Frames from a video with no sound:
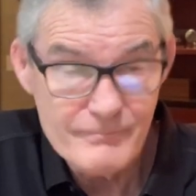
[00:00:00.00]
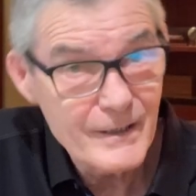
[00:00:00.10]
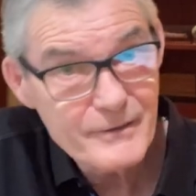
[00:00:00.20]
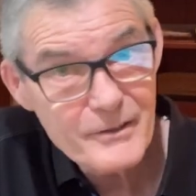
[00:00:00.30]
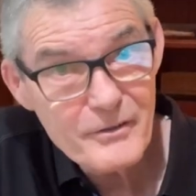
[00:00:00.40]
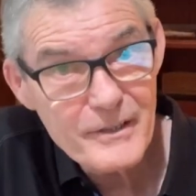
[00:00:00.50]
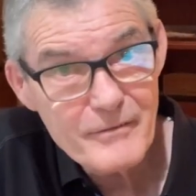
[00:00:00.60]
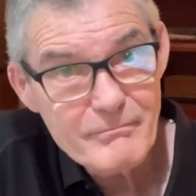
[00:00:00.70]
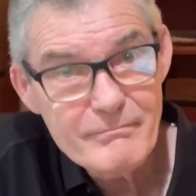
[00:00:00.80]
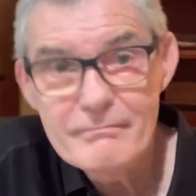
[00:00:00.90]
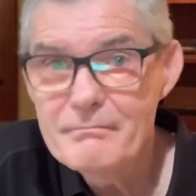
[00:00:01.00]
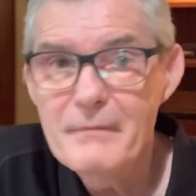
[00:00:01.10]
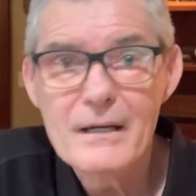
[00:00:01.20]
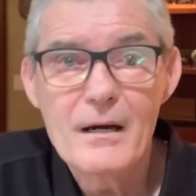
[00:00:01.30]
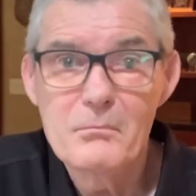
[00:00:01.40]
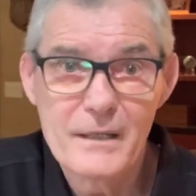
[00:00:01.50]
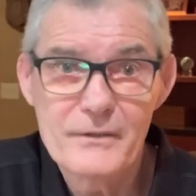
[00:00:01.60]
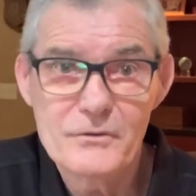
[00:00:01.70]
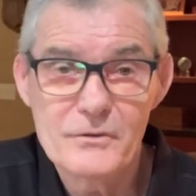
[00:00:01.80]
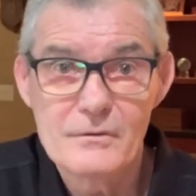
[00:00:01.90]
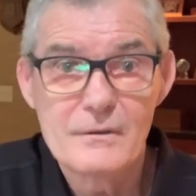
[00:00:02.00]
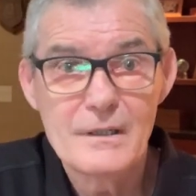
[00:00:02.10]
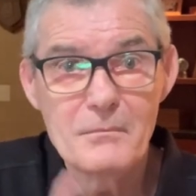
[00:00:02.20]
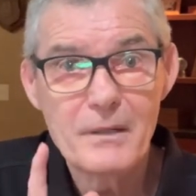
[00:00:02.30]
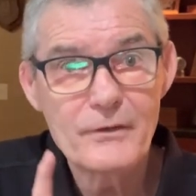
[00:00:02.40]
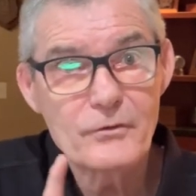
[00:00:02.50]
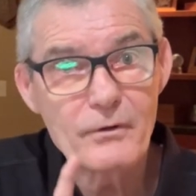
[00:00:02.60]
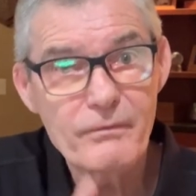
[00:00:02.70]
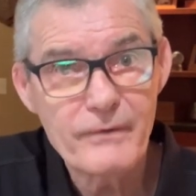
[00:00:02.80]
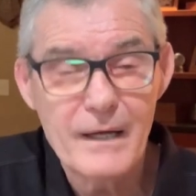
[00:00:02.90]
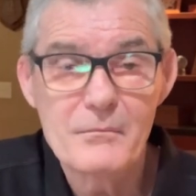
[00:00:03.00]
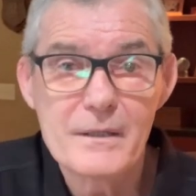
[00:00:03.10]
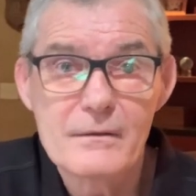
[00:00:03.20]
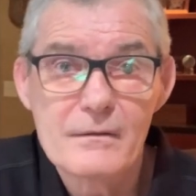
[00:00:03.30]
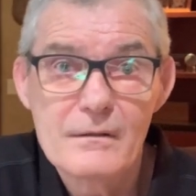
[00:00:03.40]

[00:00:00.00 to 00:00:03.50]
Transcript: Until then, may God bless you and bless your family